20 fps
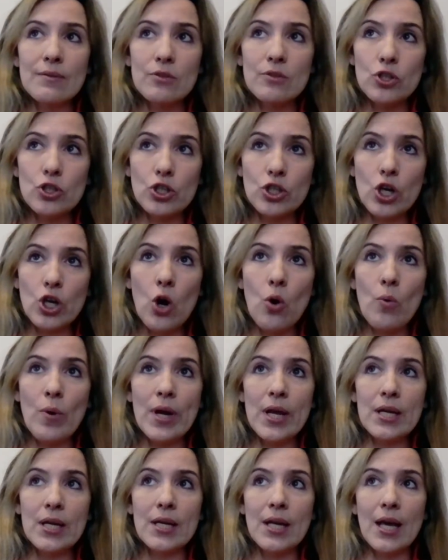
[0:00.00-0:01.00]
show
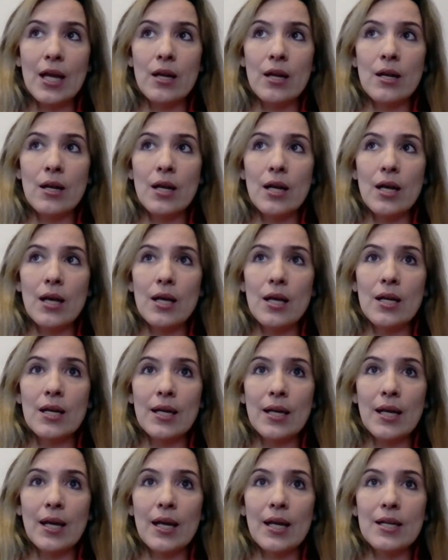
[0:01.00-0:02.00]
it, and
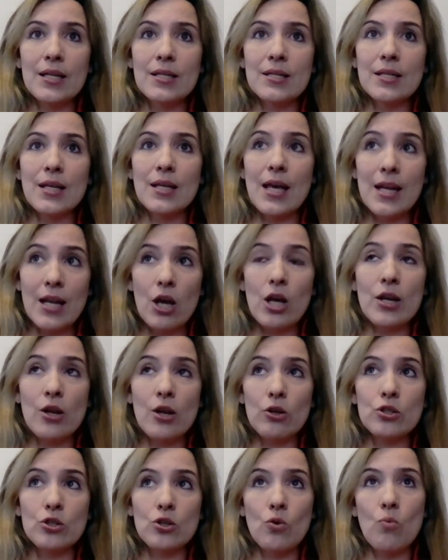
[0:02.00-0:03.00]
in case, and
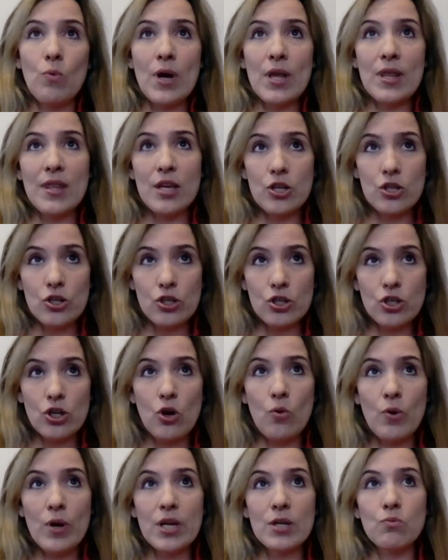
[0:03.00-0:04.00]
also when they
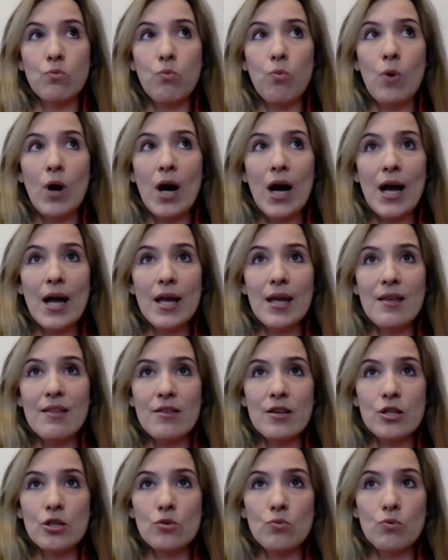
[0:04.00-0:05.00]
show it, why
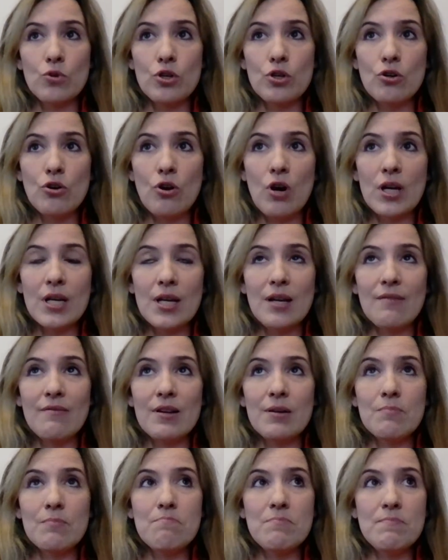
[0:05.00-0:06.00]
this would not
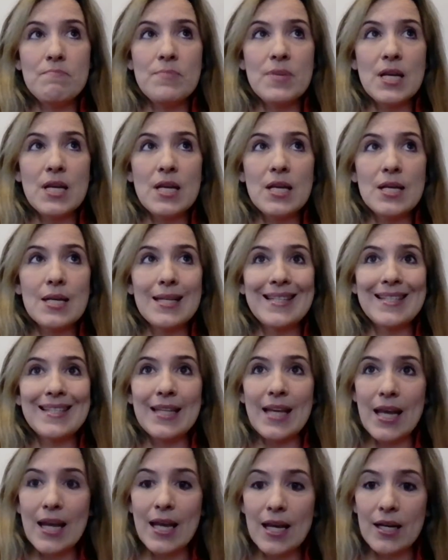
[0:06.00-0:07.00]
even be
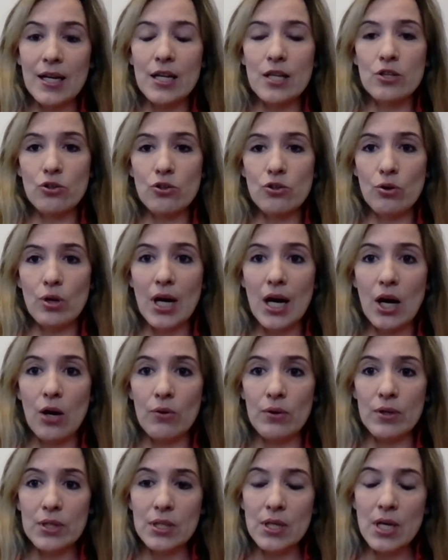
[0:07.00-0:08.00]
taken into
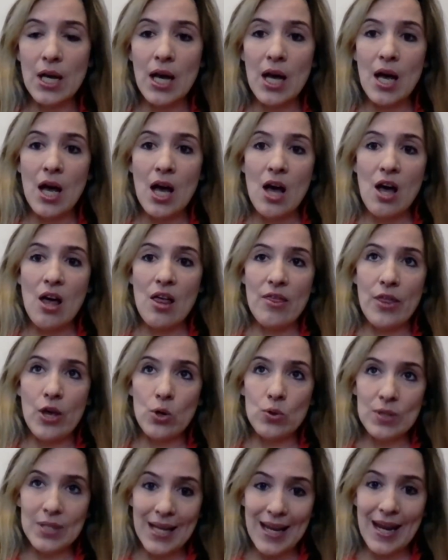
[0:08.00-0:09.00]
account.
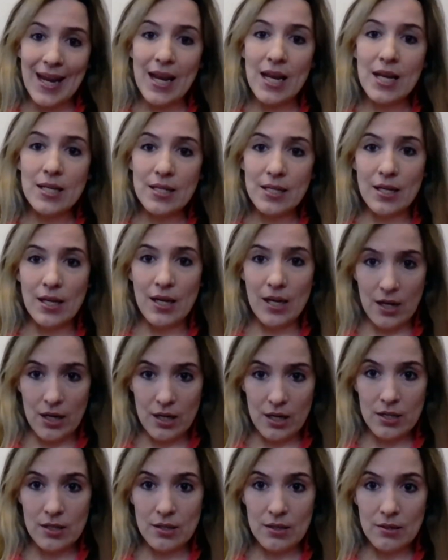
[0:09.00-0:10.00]
Those 8
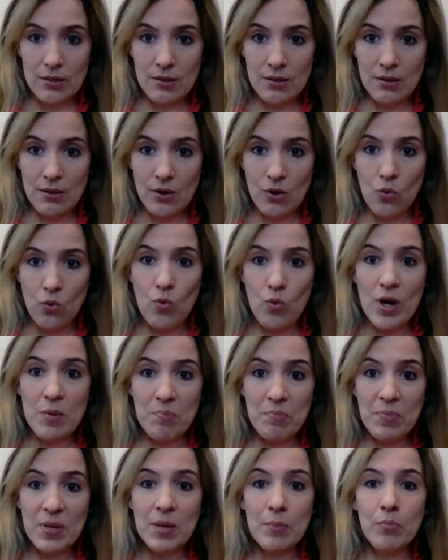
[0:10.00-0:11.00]
years when
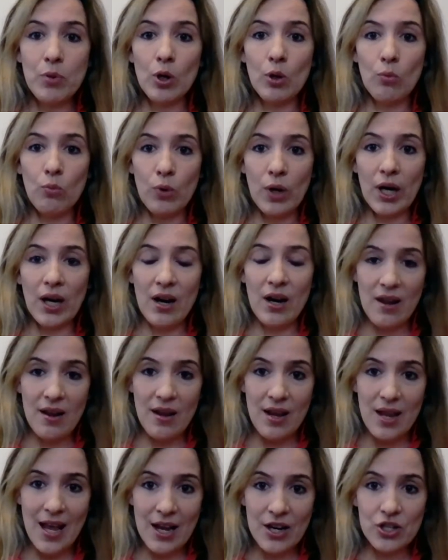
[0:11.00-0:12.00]
people were
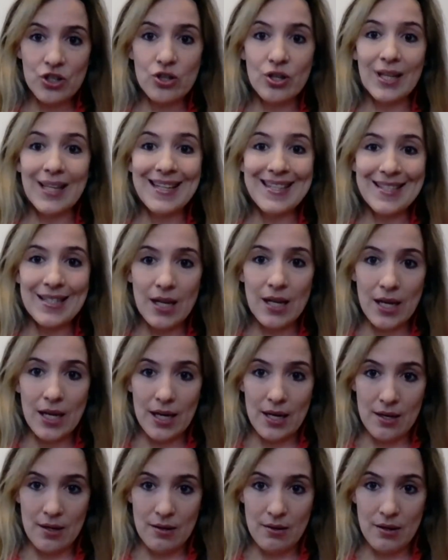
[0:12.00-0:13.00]
actually
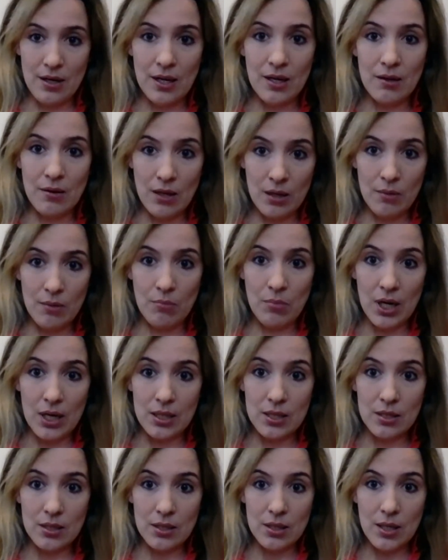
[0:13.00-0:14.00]
dying in
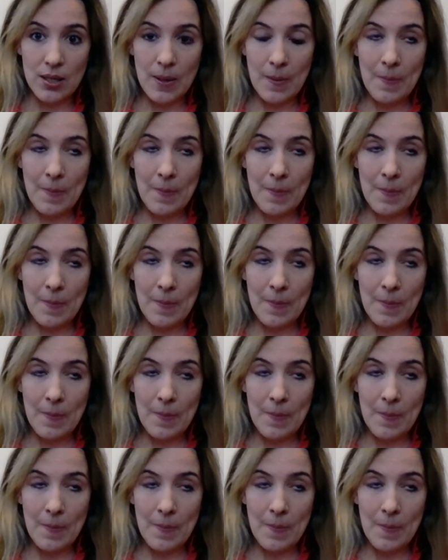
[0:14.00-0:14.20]
Donbass.